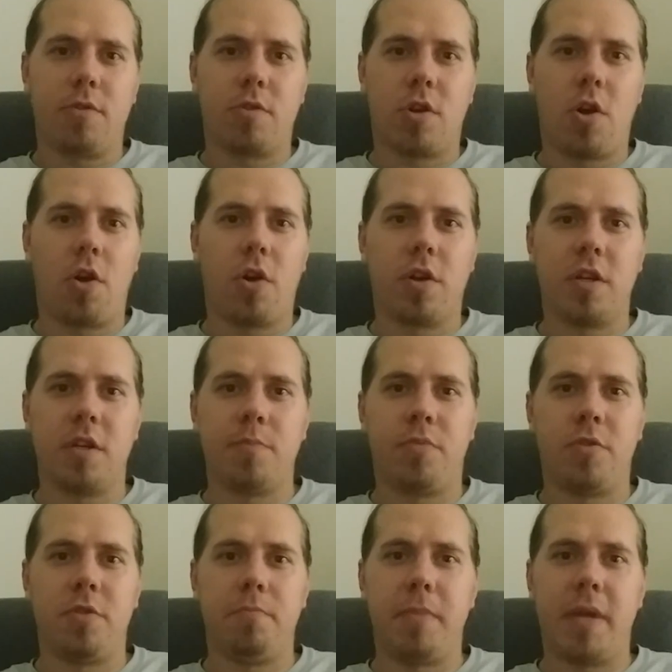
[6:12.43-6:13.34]
card and
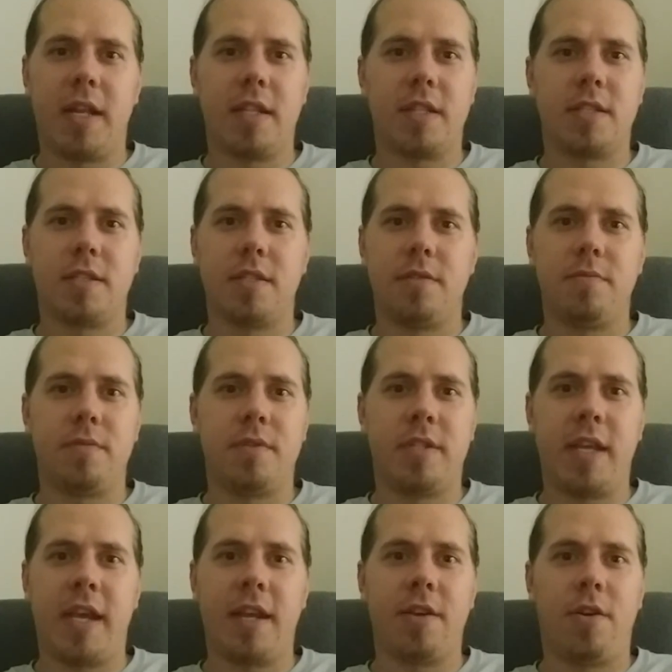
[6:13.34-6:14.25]
put minutes and
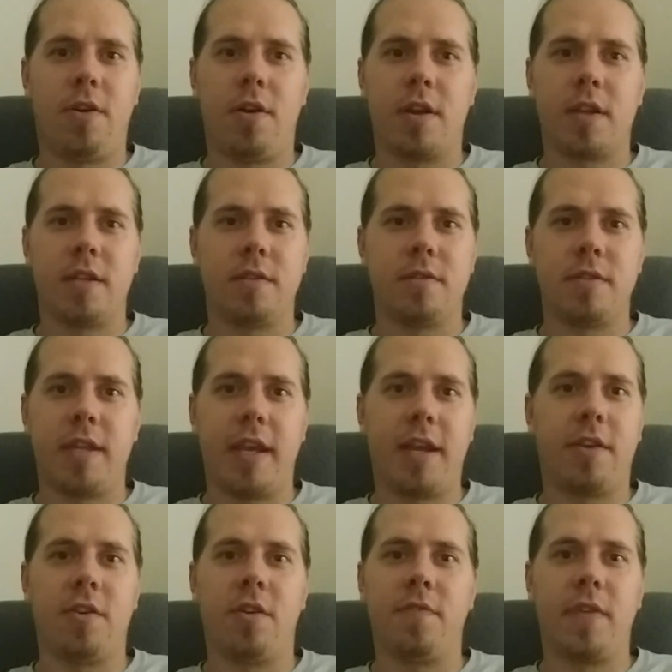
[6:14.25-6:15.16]
data on it and
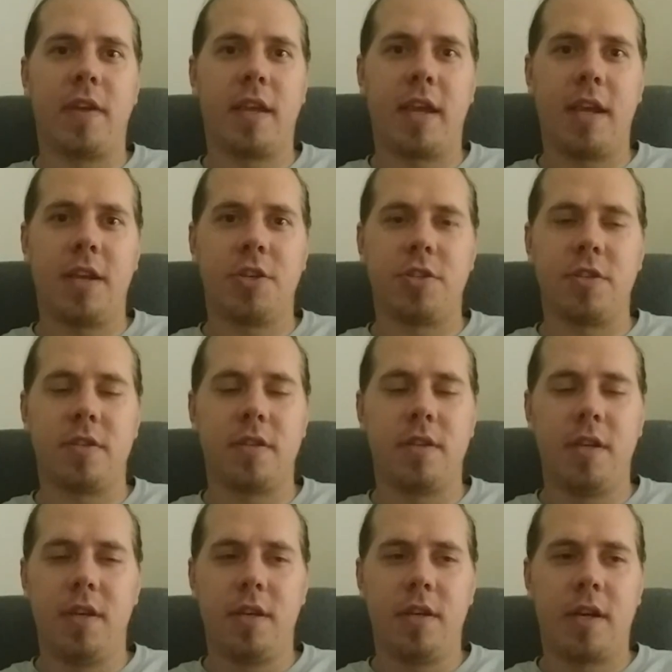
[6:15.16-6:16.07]
take it on vacation.
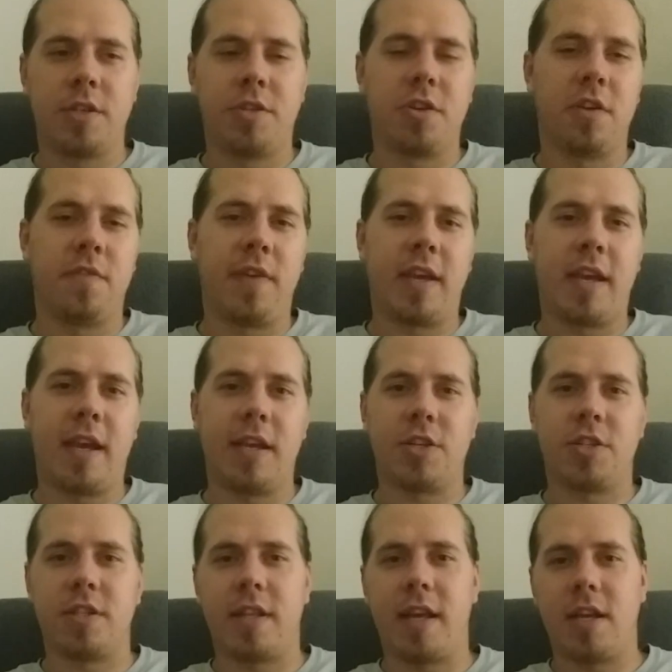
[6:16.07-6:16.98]
I took a
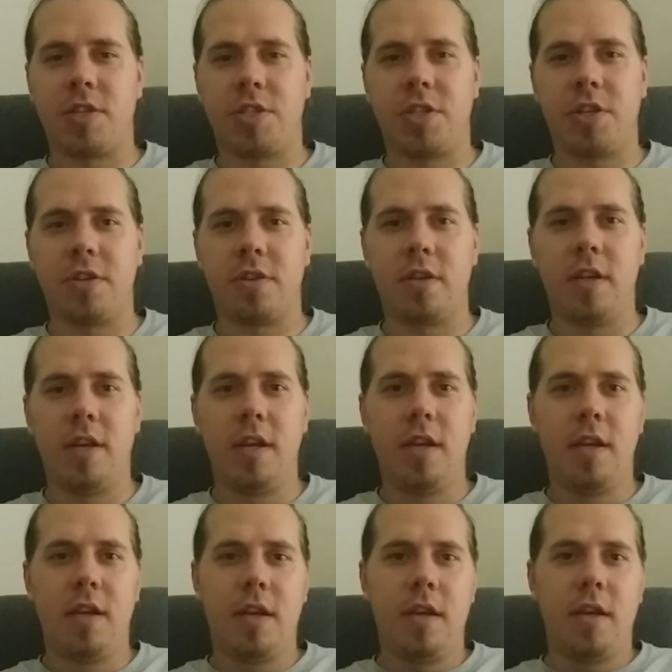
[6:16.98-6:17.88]
vacation last year.
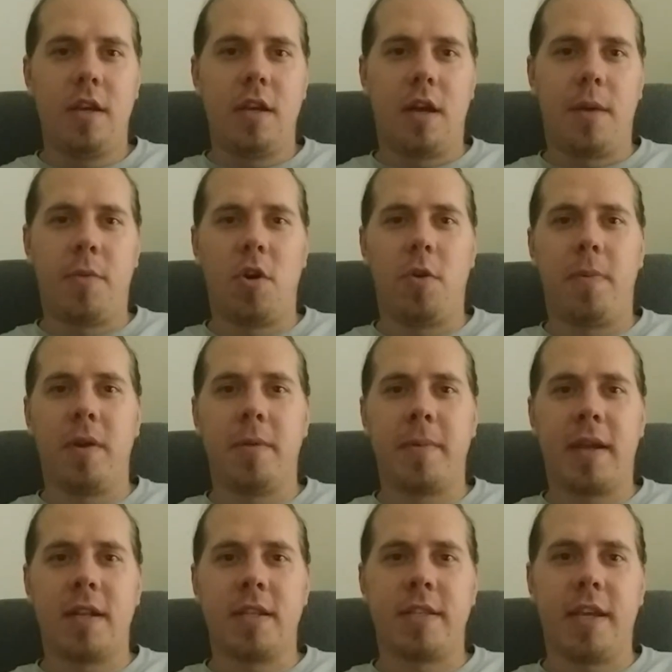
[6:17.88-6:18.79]
I'm hoping
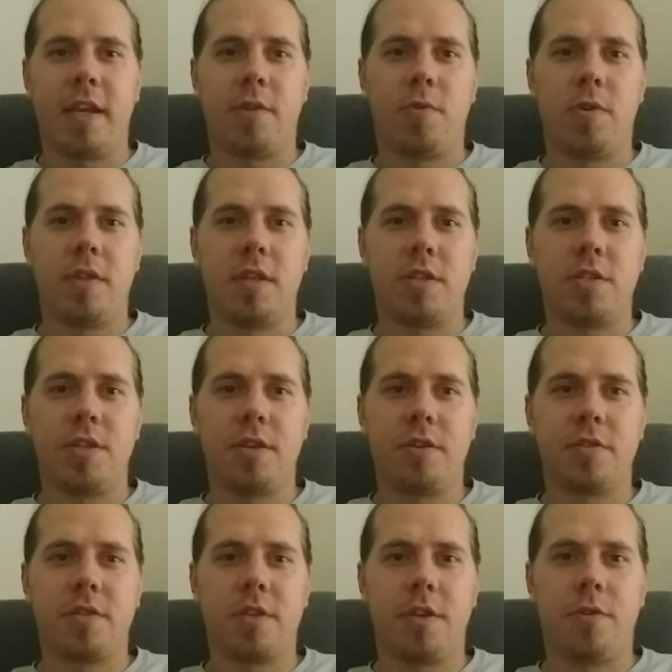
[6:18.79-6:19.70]
I'm going to take one this
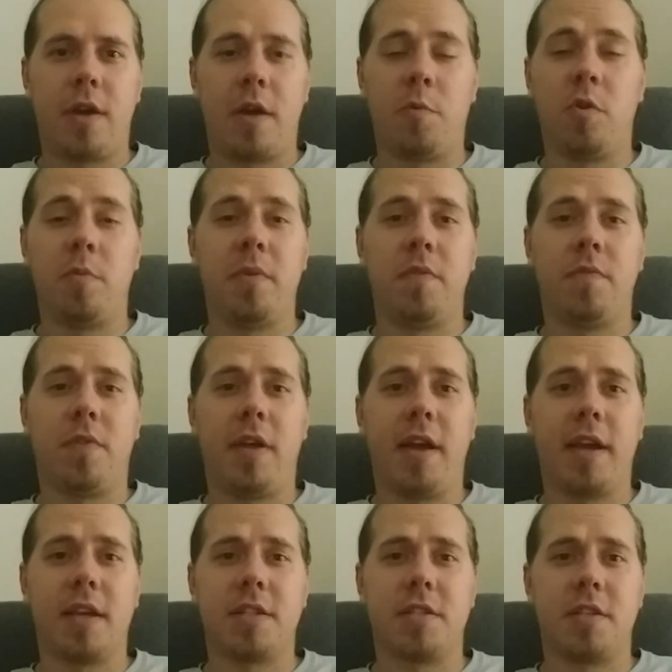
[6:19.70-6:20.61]
year, so I will be
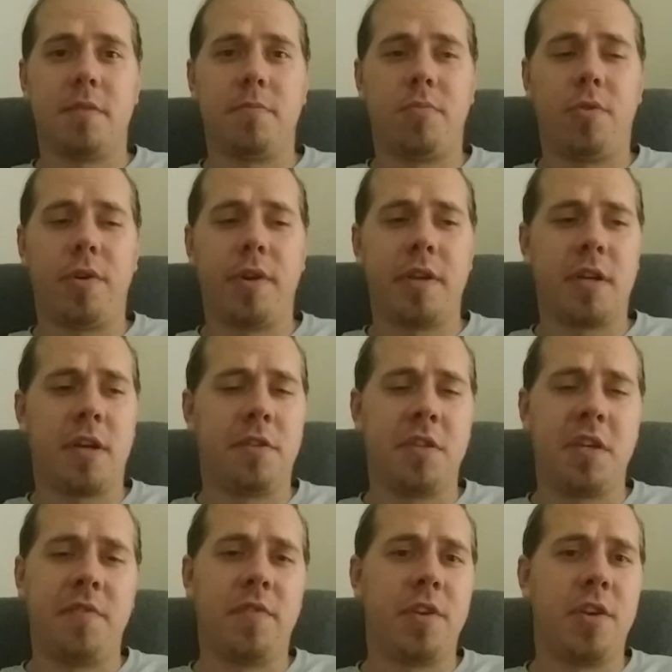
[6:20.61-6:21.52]
flying at some point. I'll
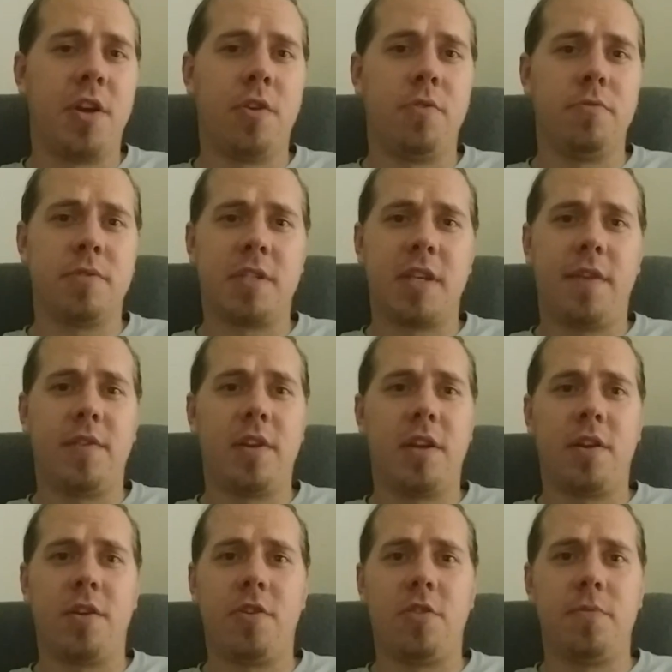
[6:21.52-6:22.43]
leave the Note 7
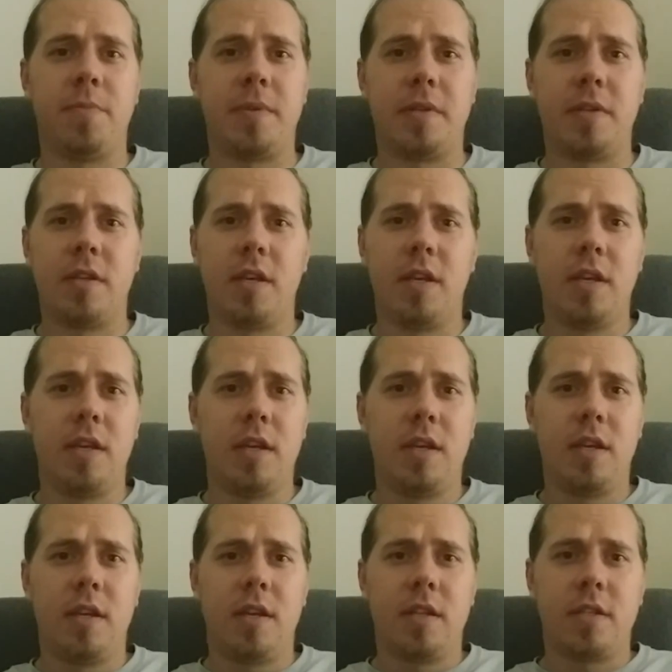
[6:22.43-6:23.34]
at home and
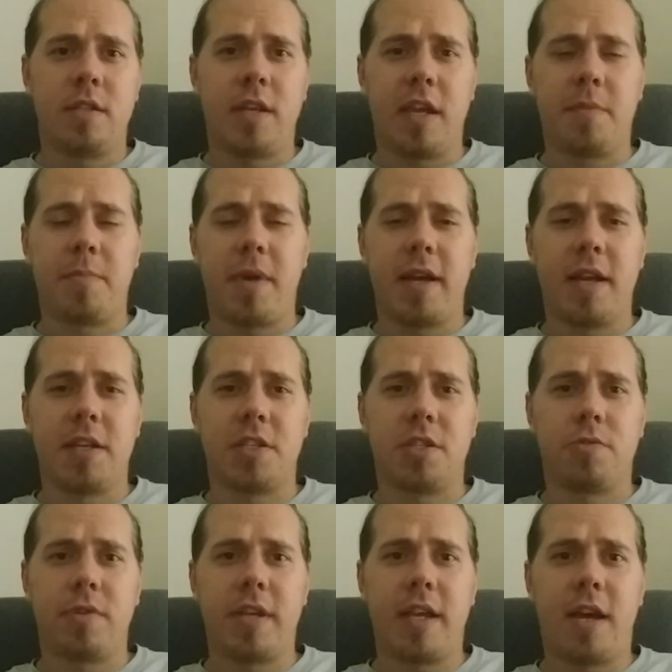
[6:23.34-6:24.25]
take my
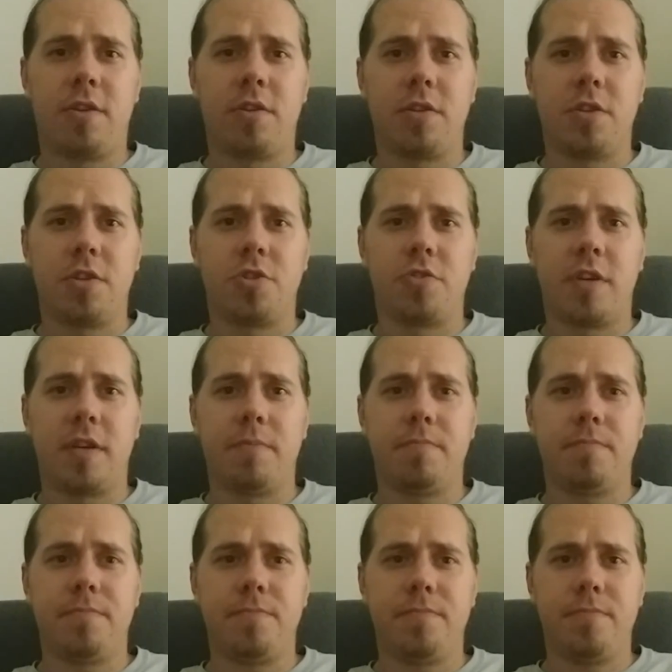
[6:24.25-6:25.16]
S3 out on the
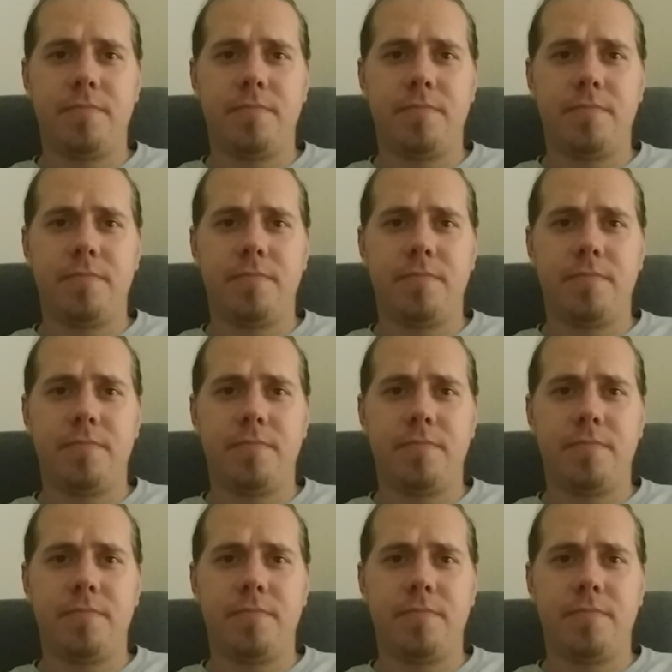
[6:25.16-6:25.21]
trip,